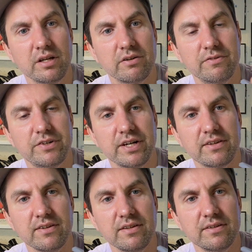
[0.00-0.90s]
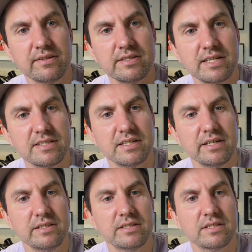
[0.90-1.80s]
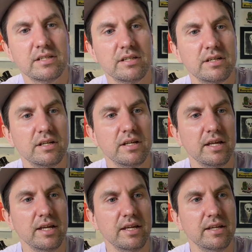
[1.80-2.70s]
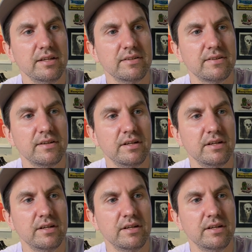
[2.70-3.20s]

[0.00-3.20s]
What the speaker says: groove tricks and set slides. And